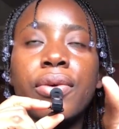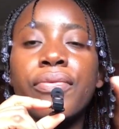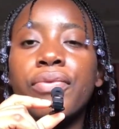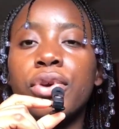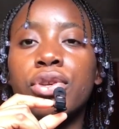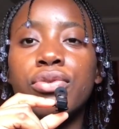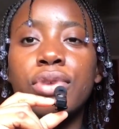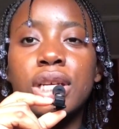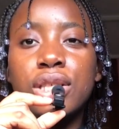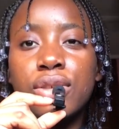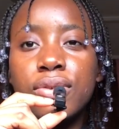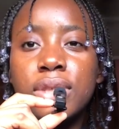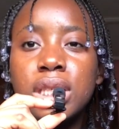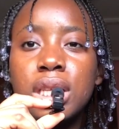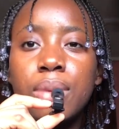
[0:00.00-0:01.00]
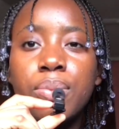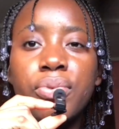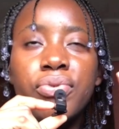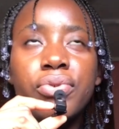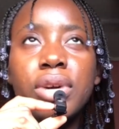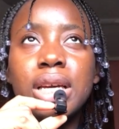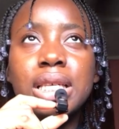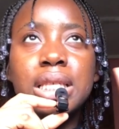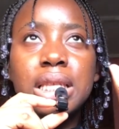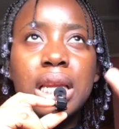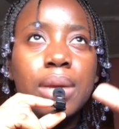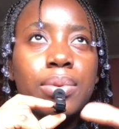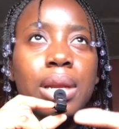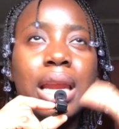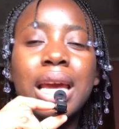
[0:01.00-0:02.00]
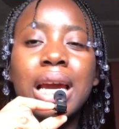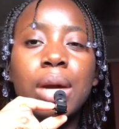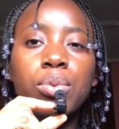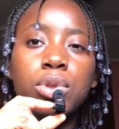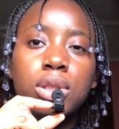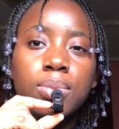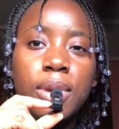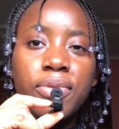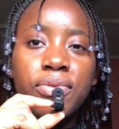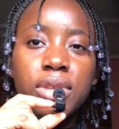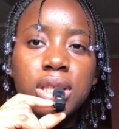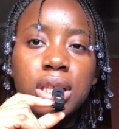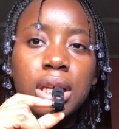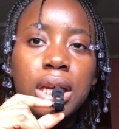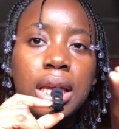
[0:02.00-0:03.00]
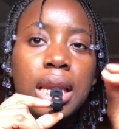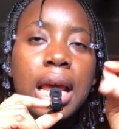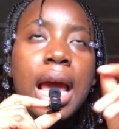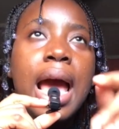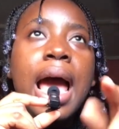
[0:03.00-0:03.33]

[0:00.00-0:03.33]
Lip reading: for the rest of the day before I slept, and like I washed my face again,